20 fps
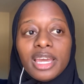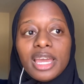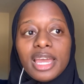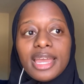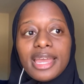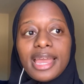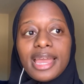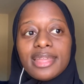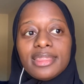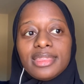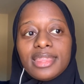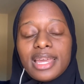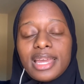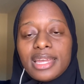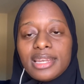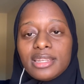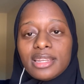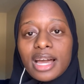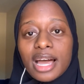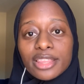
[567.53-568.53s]
And
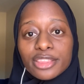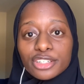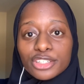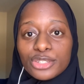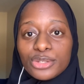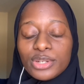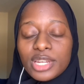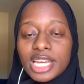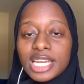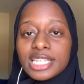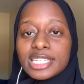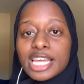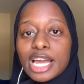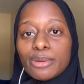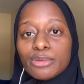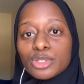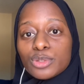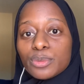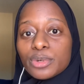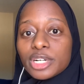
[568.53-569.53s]
then the other 2 days I
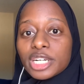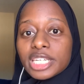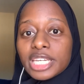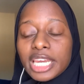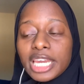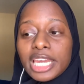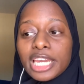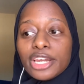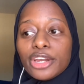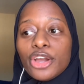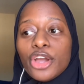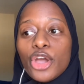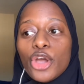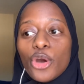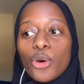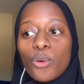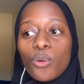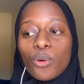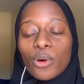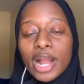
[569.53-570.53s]
was working
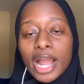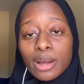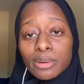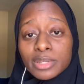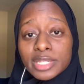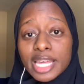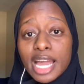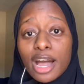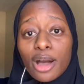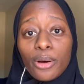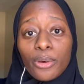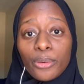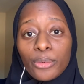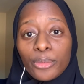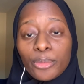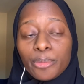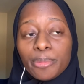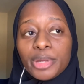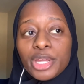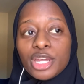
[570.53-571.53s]
or I was at
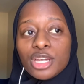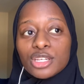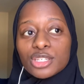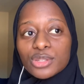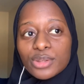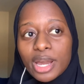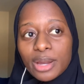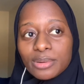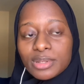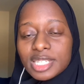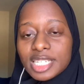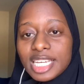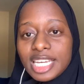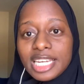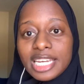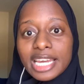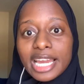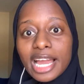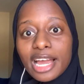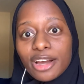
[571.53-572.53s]
home, so I was
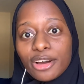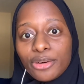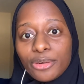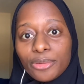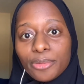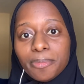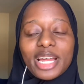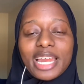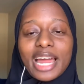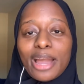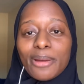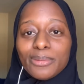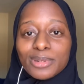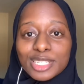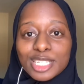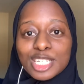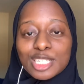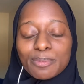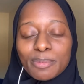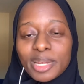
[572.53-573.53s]
eating at home. I
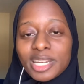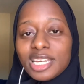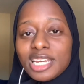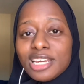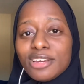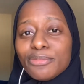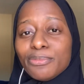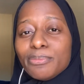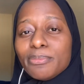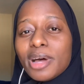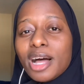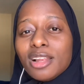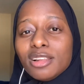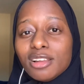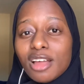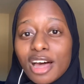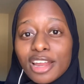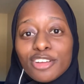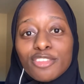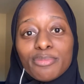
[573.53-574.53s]
wasn't spending a
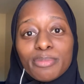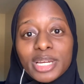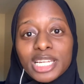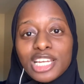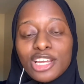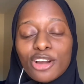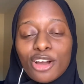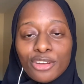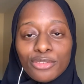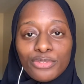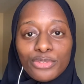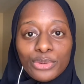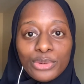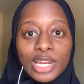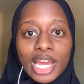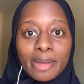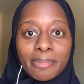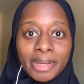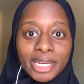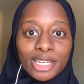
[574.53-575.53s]
lot of money on food
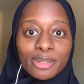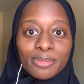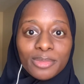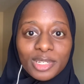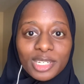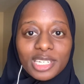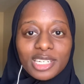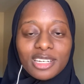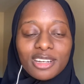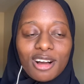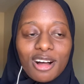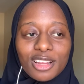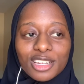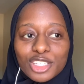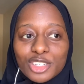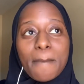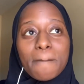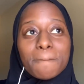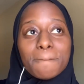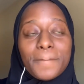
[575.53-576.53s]
at my community college.
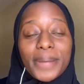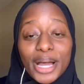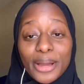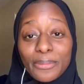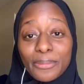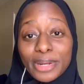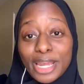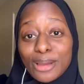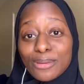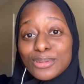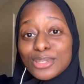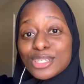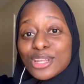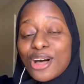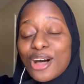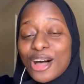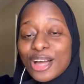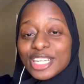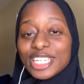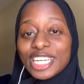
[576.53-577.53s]
But when I was
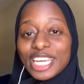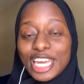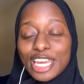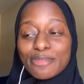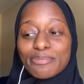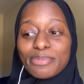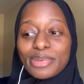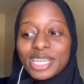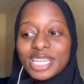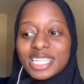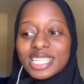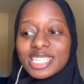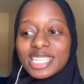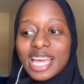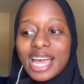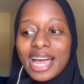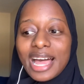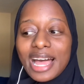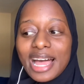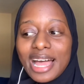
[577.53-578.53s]
on campus
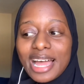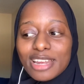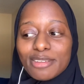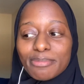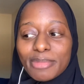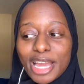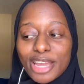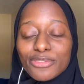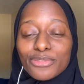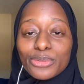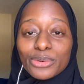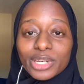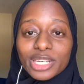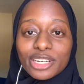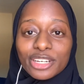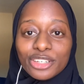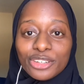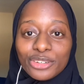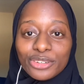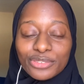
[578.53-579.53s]
at my 4-year
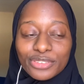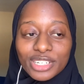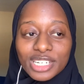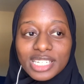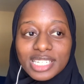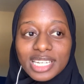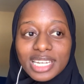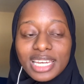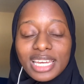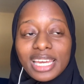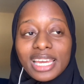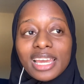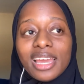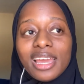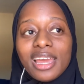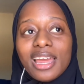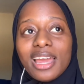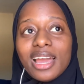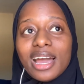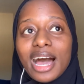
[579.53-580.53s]
university,
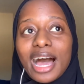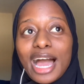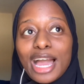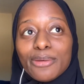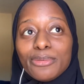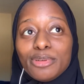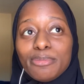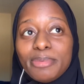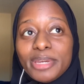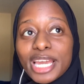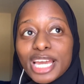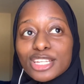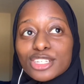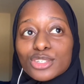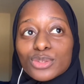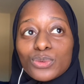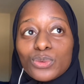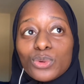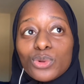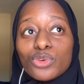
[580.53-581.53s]
I would be at
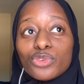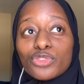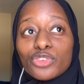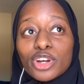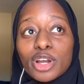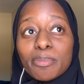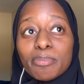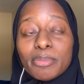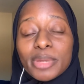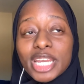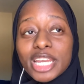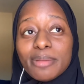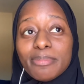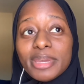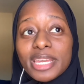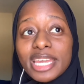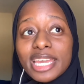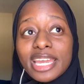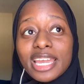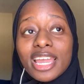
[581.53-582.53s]
school from
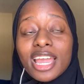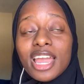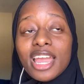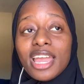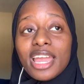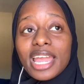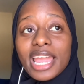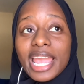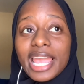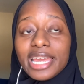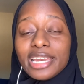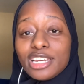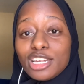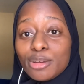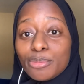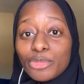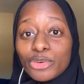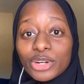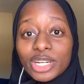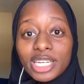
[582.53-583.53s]
maybe 8 in the
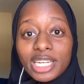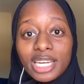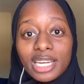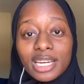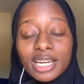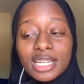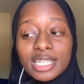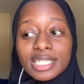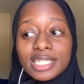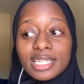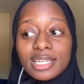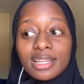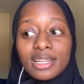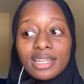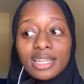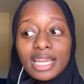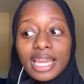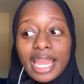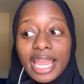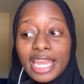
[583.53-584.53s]
morning until
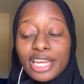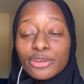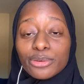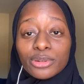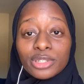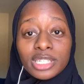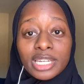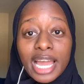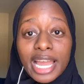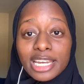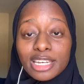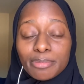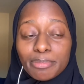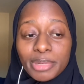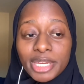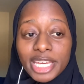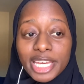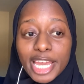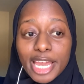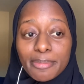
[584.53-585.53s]
8 or 9
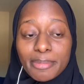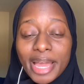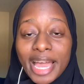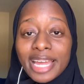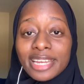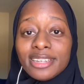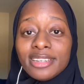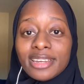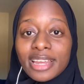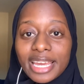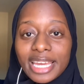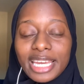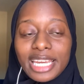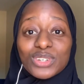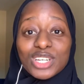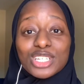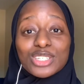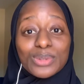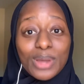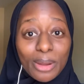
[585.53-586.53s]
p.m. at
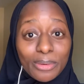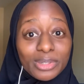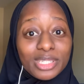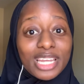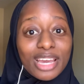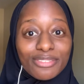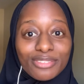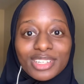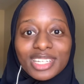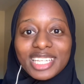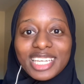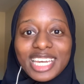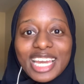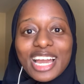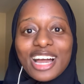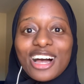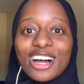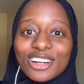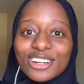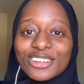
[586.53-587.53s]
night. So I would definitely get
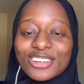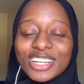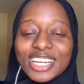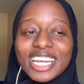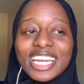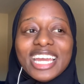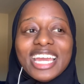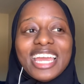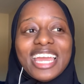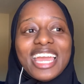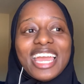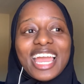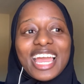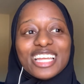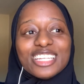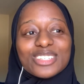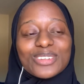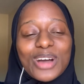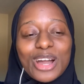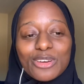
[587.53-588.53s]
hungry. And
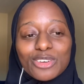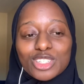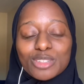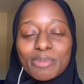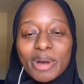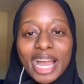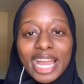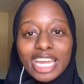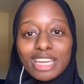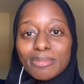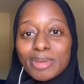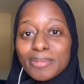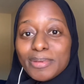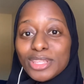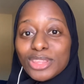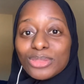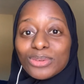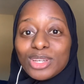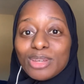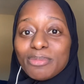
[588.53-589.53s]
so I was buying maybe
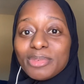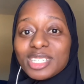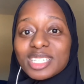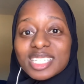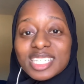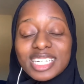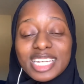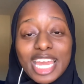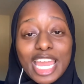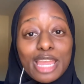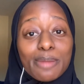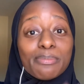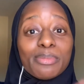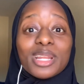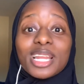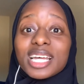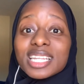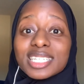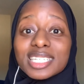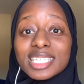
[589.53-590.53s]
3 meals a day
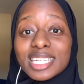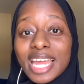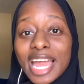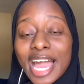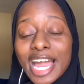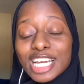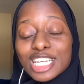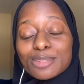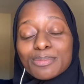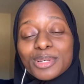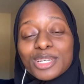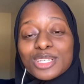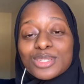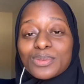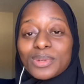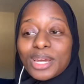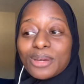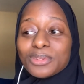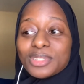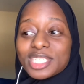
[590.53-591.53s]
plus snacks, because when
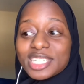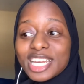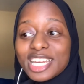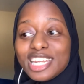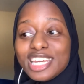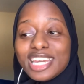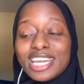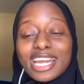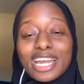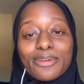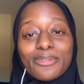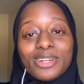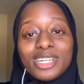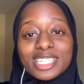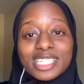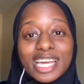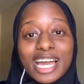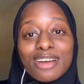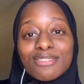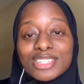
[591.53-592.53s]
I was studying, I wanted
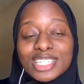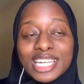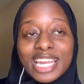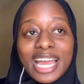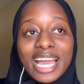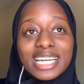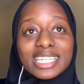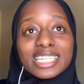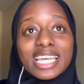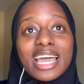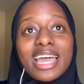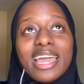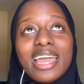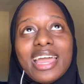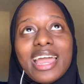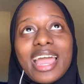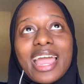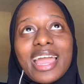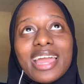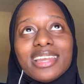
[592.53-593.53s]
to have snacks.
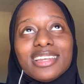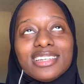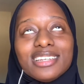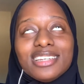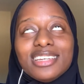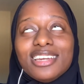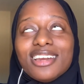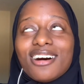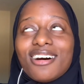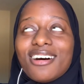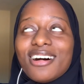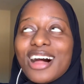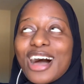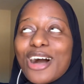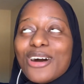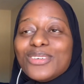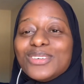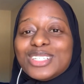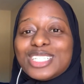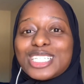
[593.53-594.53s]
And y'all, I
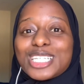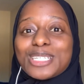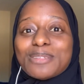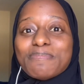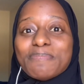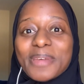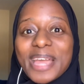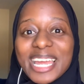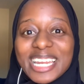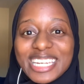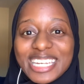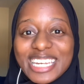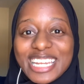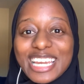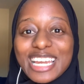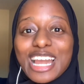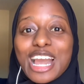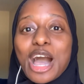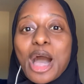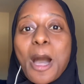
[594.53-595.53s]
was
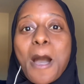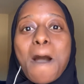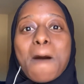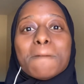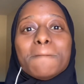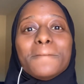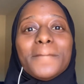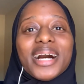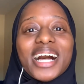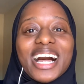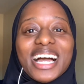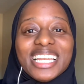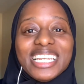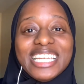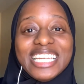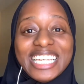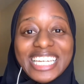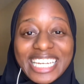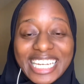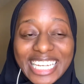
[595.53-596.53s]
spending
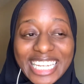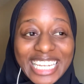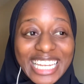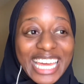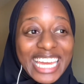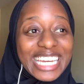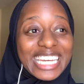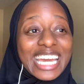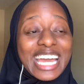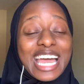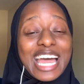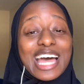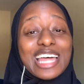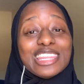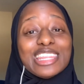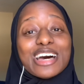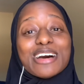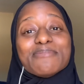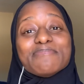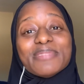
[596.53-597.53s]
money, like
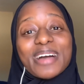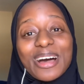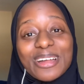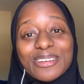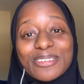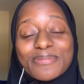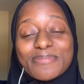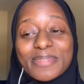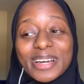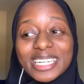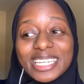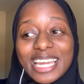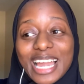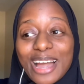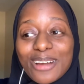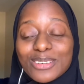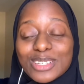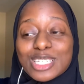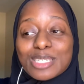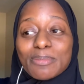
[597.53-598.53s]
the amount of money I
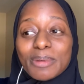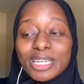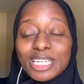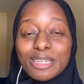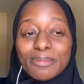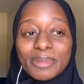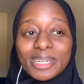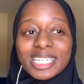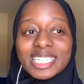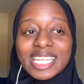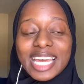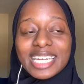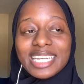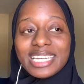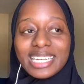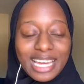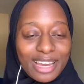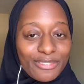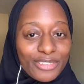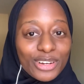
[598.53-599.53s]
was spending, because I
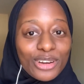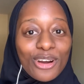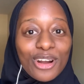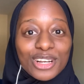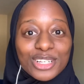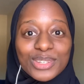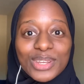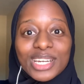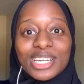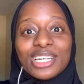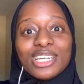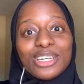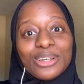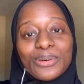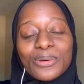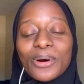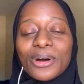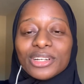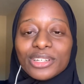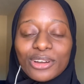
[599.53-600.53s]
didn't have a car, so I couldn't go
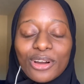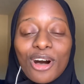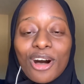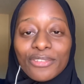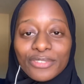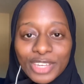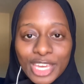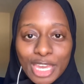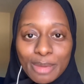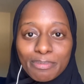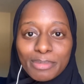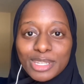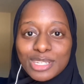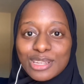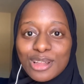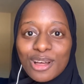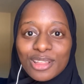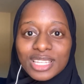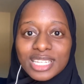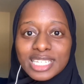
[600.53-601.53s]
on off campus
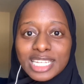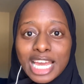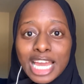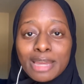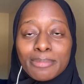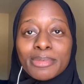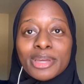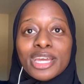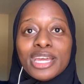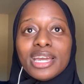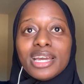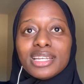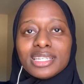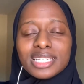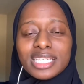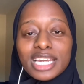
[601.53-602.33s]
all the time to get